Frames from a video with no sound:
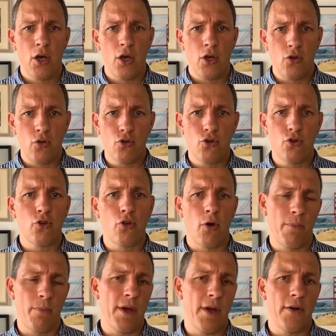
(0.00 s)
You should
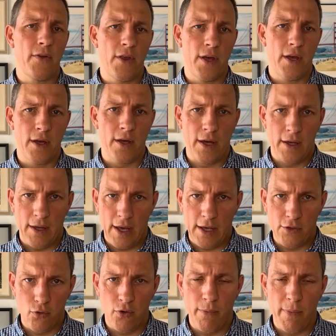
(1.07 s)
compare as
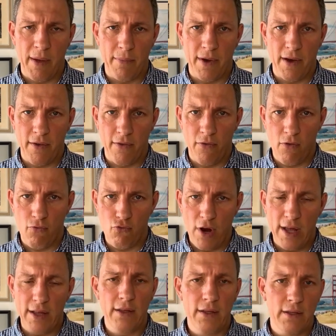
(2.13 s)
you remember, the
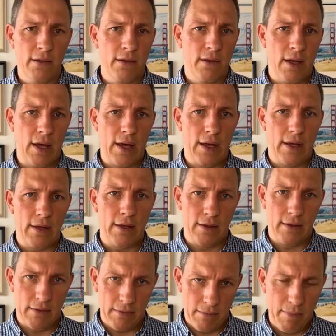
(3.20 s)
rent
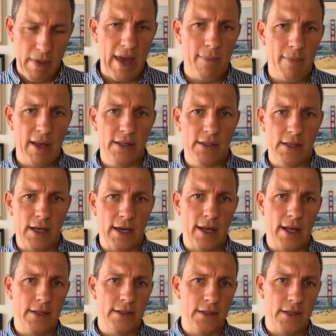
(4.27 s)
payments
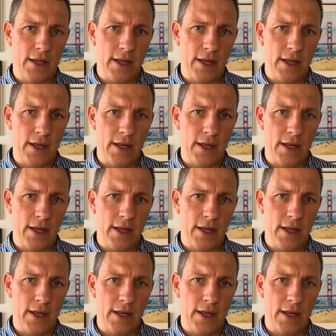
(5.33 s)
against the